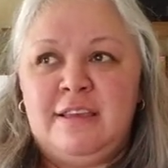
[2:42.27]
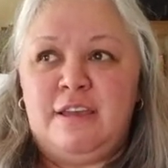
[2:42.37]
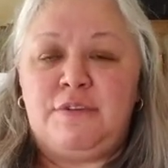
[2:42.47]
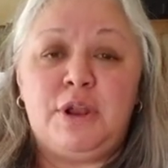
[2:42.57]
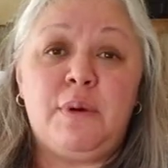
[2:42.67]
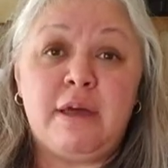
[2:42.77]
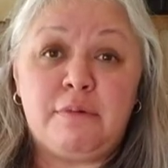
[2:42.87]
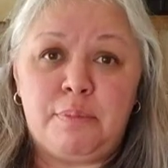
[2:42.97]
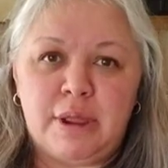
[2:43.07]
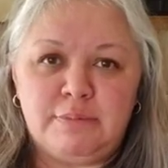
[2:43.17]
If you don't have
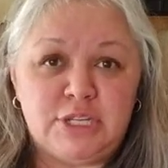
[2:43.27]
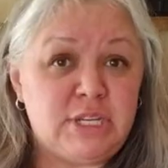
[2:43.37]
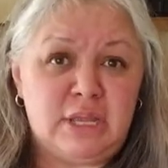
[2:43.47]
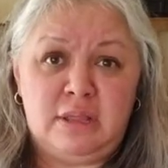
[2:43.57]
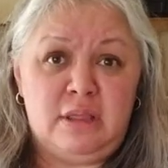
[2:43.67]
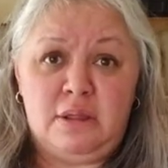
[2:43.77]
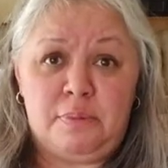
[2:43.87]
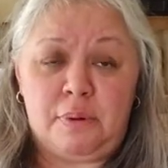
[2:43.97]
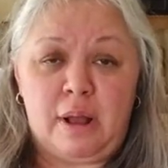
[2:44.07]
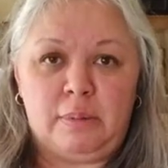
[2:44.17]
a bread machine, no
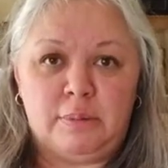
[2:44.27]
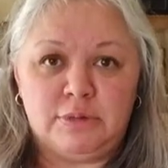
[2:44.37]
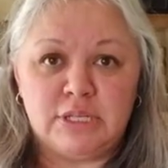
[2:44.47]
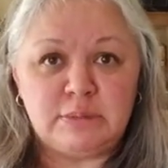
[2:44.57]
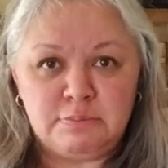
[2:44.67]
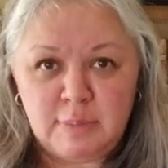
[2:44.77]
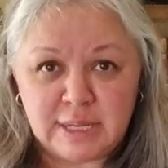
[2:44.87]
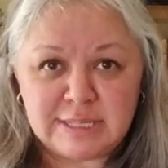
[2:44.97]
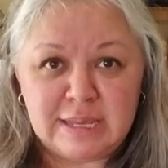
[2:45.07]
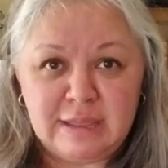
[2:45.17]
problem. Just
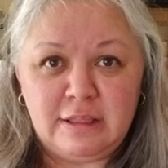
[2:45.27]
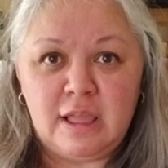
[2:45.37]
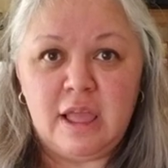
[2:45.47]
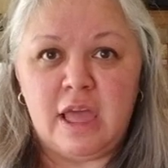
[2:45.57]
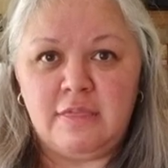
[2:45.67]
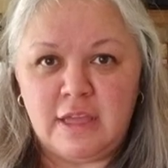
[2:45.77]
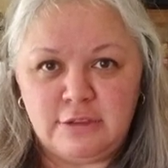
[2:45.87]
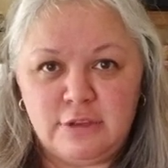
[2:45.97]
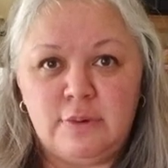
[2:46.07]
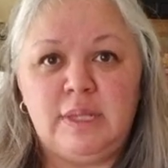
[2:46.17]
mix it and then
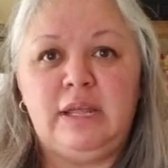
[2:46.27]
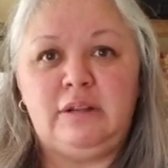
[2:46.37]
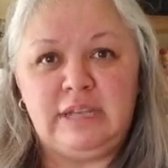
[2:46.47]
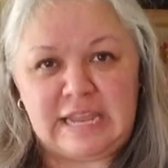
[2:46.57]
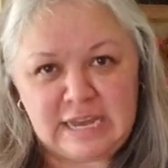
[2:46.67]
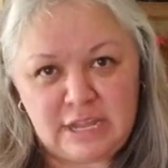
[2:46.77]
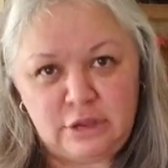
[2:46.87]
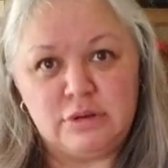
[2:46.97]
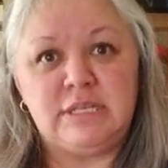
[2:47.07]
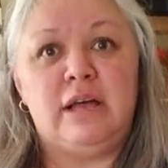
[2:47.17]
do a little kneading
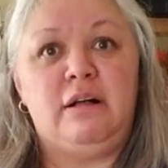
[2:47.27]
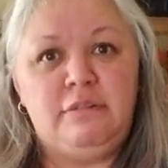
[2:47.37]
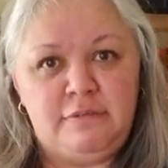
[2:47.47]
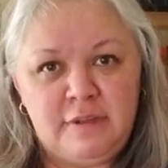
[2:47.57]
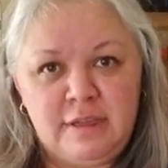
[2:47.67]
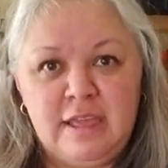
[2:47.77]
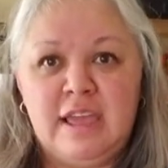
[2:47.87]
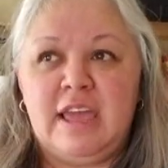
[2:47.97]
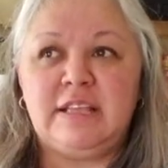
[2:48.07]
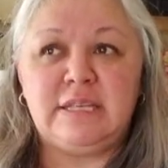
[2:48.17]
yourself,
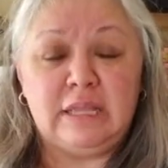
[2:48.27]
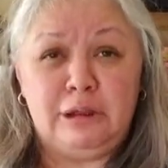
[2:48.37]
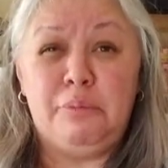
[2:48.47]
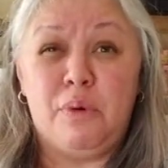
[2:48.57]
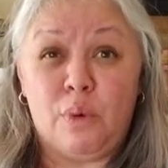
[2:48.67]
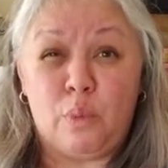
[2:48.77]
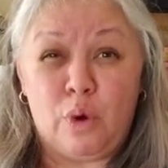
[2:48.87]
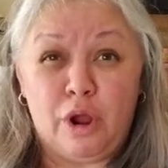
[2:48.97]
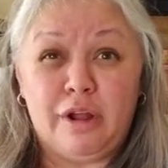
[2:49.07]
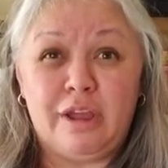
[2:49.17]
it's a little more
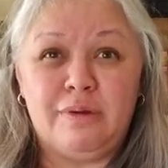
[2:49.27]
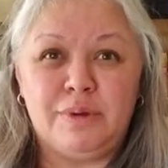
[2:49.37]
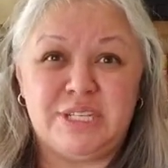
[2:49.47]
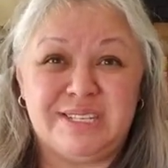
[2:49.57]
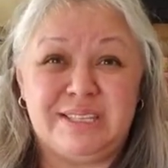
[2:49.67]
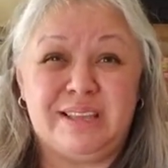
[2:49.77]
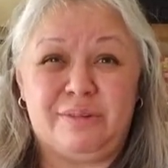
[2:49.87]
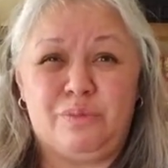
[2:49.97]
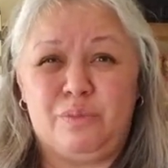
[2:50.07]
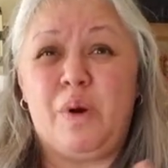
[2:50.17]
work, which is the
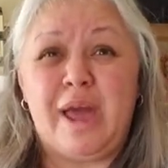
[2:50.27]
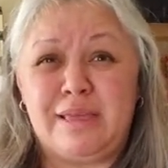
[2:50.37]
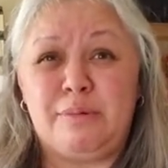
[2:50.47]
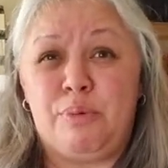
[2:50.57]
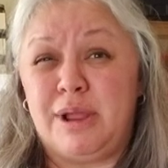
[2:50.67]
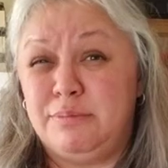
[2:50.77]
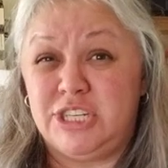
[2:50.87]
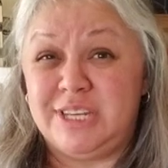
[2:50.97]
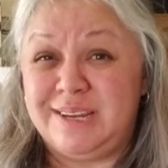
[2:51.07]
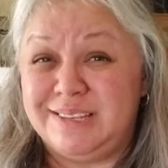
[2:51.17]
why the bread
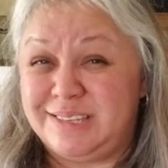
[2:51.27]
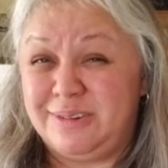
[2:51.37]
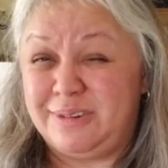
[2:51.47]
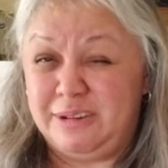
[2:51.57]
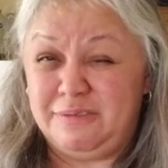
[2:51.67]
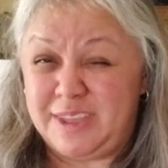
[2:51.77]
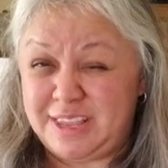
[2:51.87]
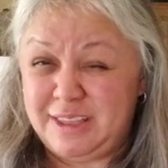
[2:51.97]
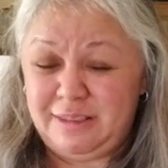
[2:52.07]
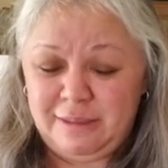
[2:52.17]
machine is so
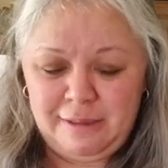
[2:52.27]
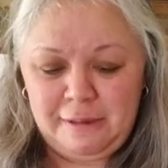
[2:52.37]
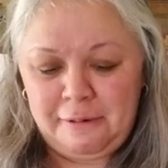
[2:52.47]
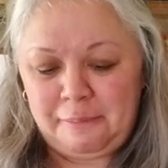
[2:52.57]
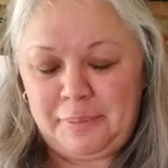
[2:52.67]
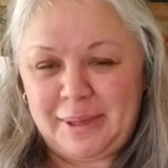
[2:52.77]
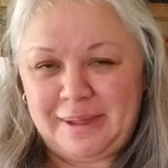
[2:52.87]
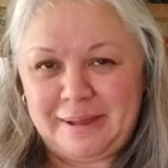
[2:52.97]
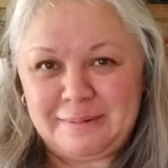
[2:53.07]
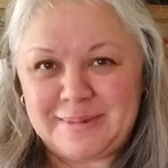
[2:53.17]
convenient,
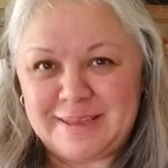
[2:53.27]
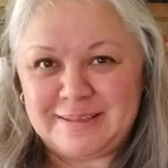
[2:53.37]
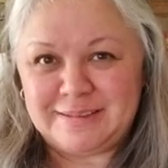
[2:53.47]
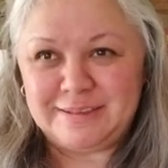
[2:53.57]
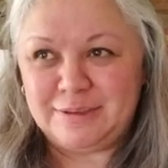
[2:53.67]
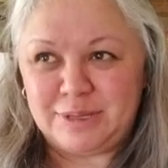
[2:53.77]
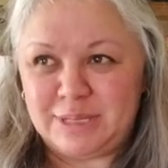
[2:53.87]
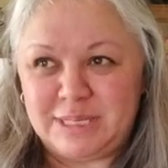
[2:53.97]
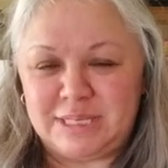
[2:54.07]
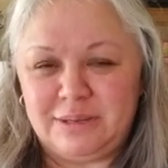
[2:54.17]
but I mean, you
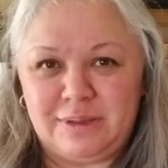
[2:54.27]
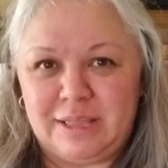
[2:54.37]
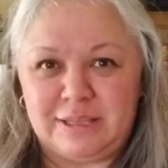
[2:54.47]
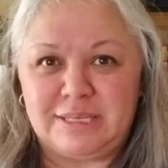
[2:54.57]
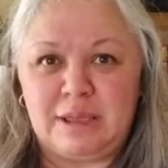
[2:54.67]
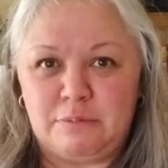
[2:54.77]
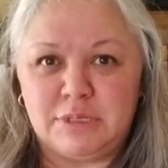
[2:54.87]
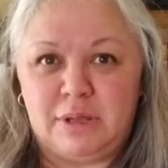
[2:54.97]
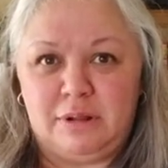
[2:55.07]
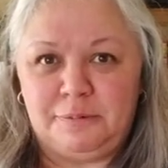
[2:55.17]
still get the same
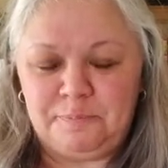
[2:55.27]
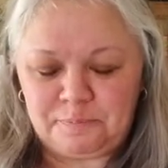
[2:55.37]
result.